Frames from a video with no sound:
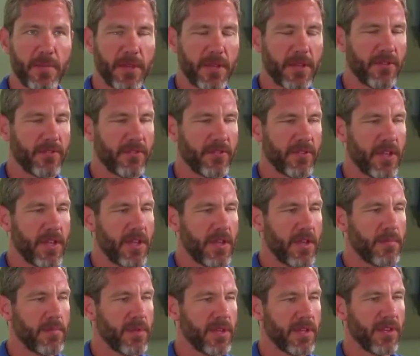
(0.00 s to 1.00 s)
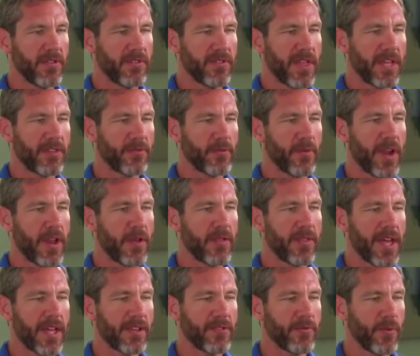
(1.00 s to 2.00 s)
Because that's
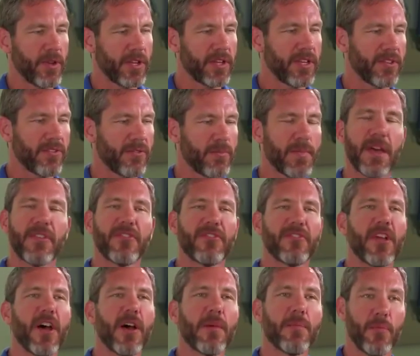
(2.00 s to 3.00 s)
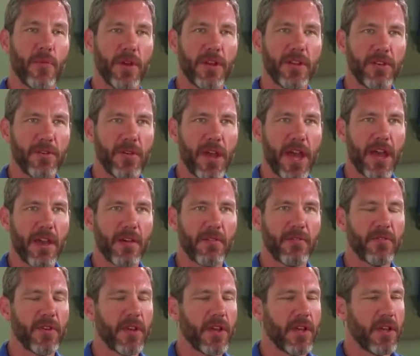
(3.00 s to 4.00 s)
what gets messed up when you have